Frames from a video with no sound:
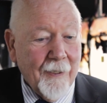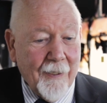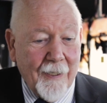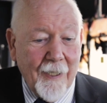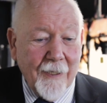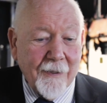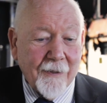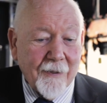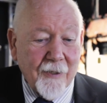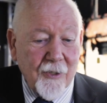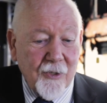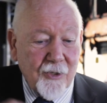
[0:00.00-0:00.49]

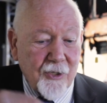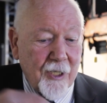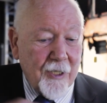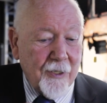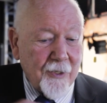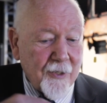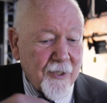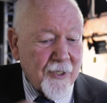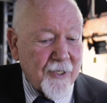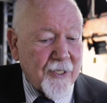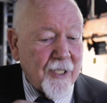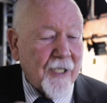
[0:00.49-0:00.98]
cut the
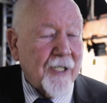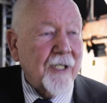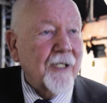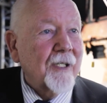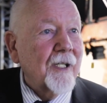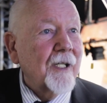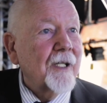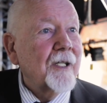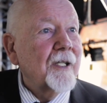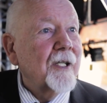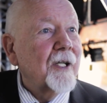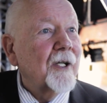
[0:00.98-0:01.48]
gel, stick
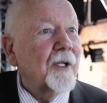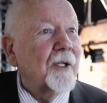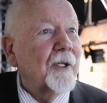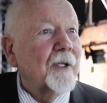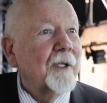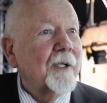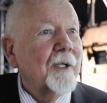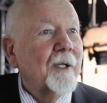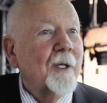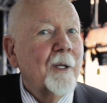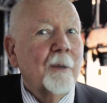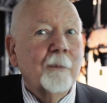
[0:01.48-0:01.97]
it in here,
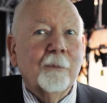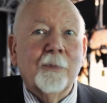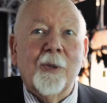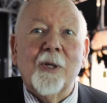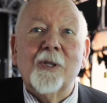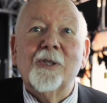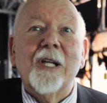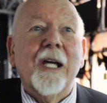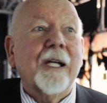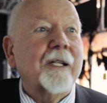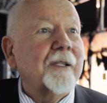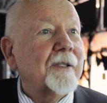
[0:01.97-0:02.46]

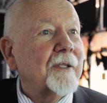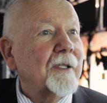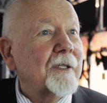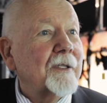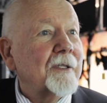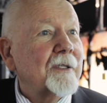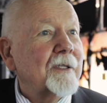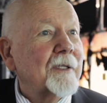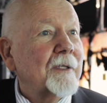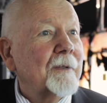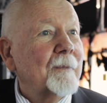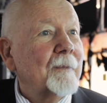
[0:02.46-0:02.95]
project it,